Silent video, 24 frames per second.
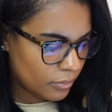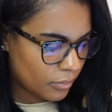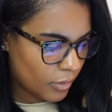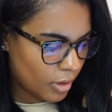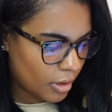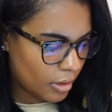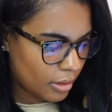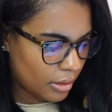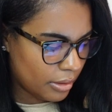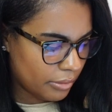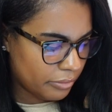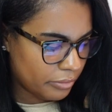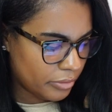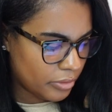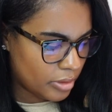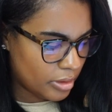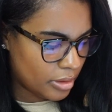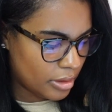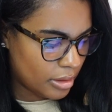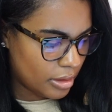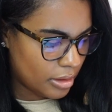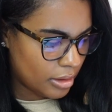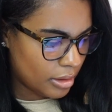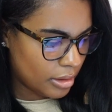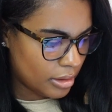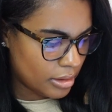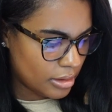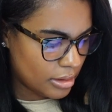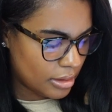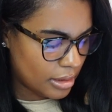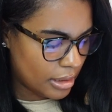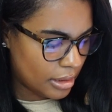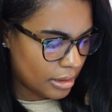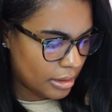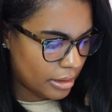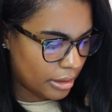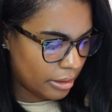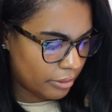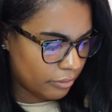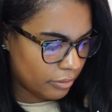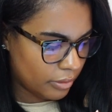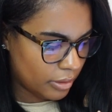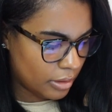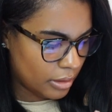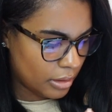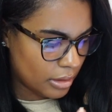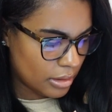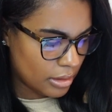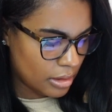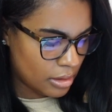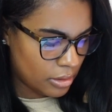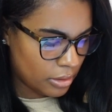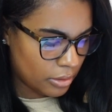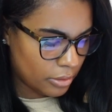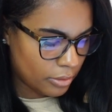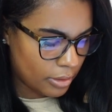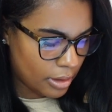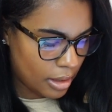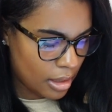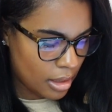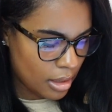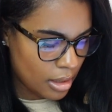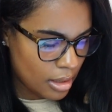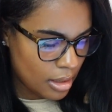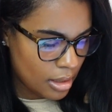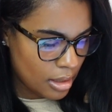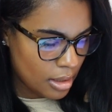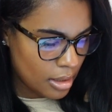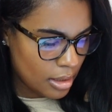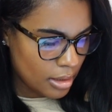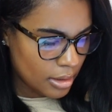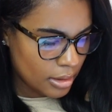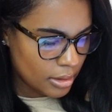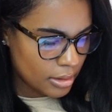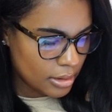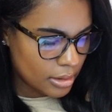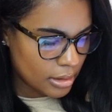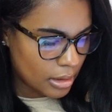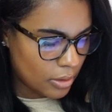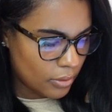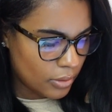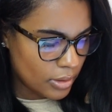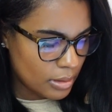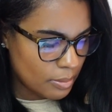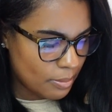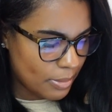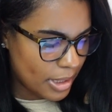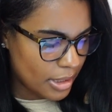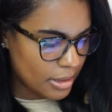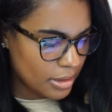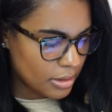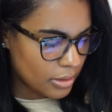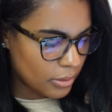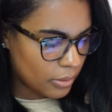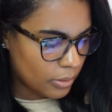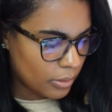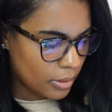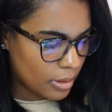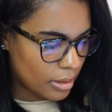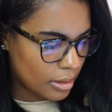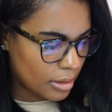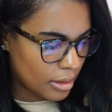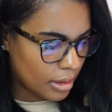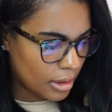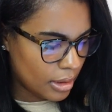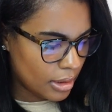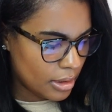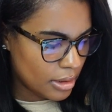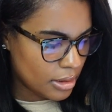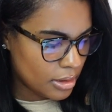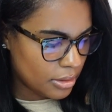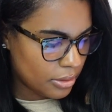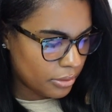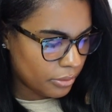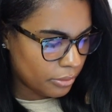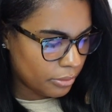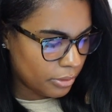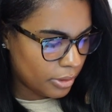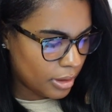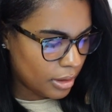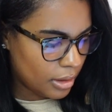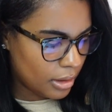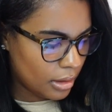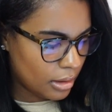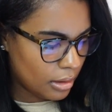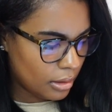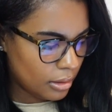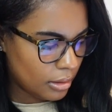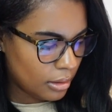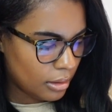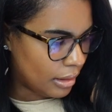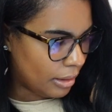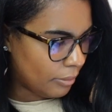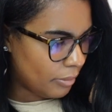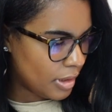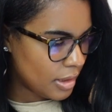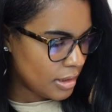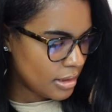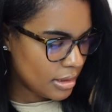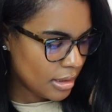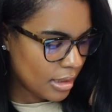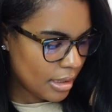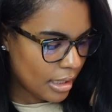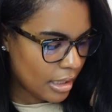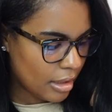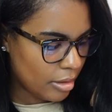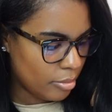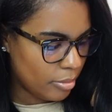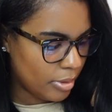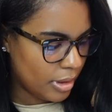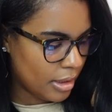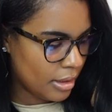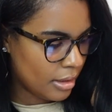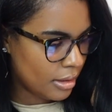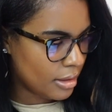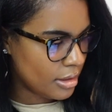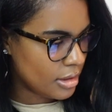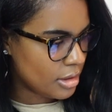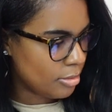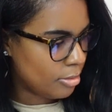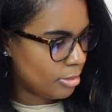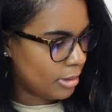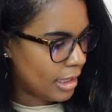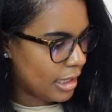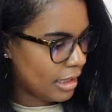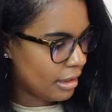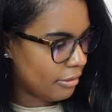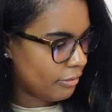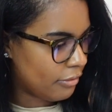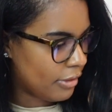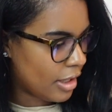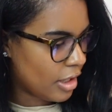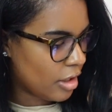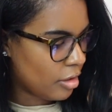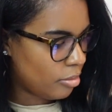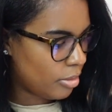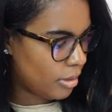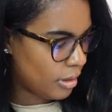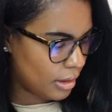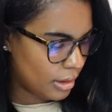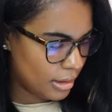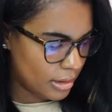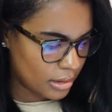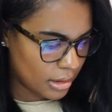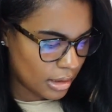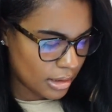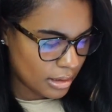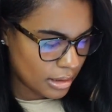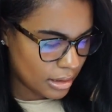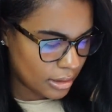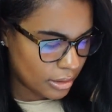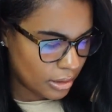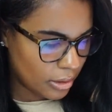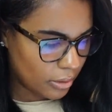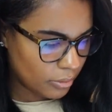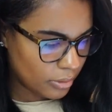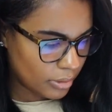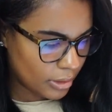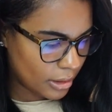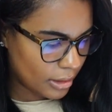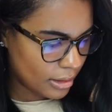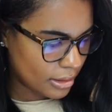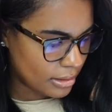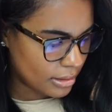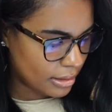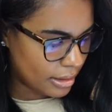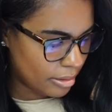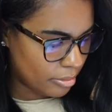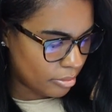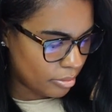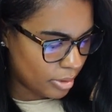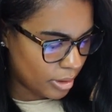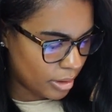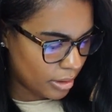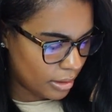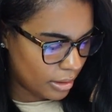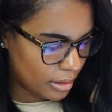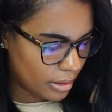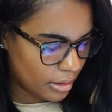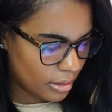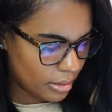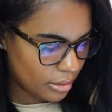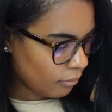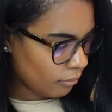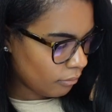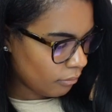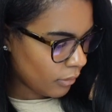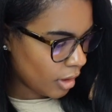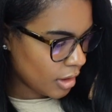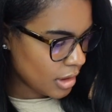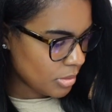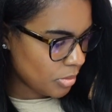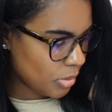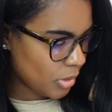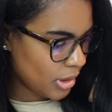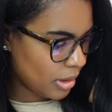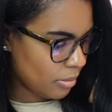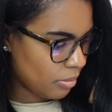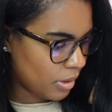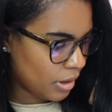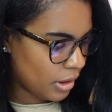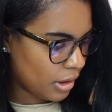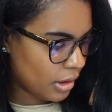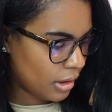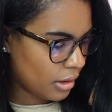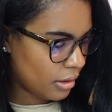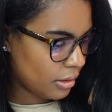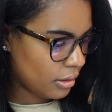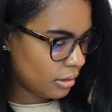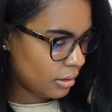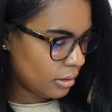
And then for this, that definitely doesn't look right. So it's based on these three. Let me see how big this black fire pit is, because I don't think it's that big. It's pretty big,